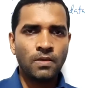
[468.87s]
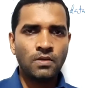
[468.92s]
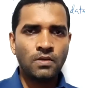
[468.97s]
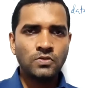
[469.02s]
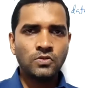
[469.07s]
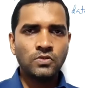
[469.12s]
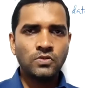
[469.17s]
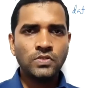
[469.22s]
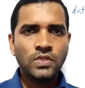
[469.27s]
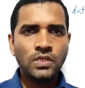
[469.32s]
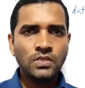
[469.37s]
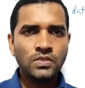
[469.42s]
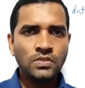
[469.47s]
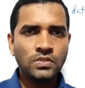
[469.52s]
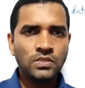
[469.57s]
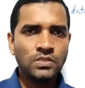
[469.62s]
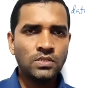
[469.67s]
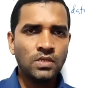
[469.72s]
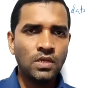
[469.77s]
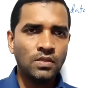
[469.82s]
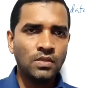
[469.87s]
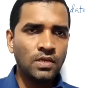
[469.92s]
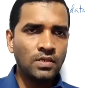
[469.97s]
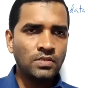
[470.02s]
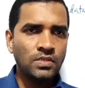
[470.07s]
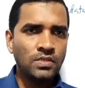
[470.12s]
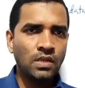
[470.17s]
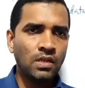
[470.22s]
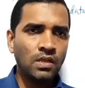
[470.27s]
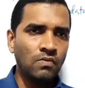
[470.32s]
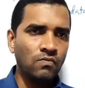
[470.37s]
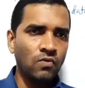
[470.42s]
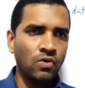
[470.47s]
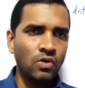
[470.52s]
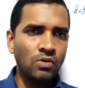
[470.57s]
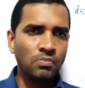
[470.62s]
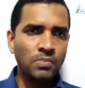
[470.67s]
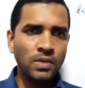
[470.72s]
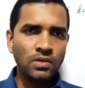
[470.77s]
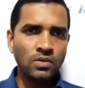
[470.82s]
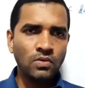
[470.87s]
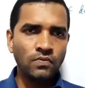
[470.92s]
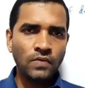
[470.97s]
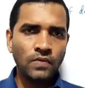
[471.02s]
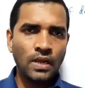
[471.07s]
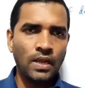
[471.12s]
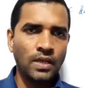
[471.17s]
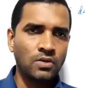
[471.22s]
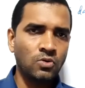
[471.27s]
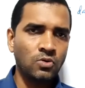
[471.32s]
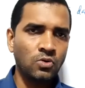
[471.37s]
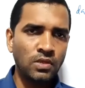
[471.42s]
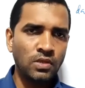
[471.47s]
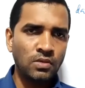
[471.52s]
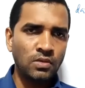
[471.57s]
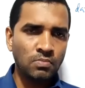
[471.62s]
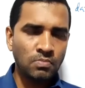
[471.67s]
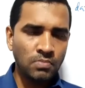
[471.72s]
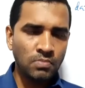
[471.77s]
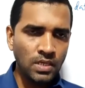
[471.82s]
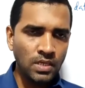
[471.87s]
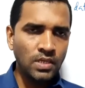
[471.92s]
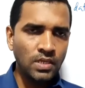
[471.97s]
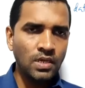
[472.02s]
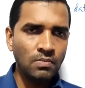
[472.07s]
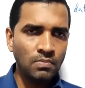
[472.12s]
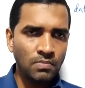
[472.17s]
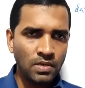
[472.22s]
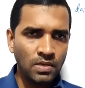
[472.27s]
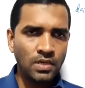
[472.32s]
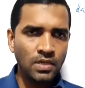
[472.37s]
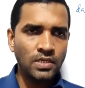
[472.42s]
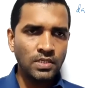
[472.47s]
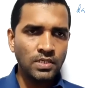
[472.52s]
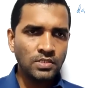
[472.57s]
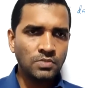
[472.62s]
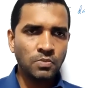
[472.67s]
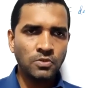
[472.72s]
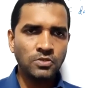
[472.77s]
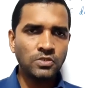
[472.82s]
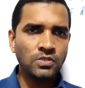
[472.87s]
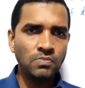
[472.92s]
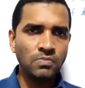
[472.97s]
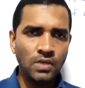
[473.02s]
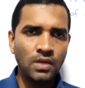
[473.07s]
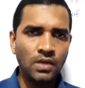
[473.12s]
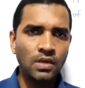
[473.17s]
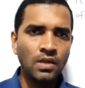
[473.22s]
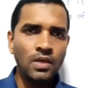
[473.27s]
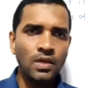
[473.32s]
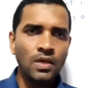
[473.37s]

So since there is an involvement of electronic medium is possible,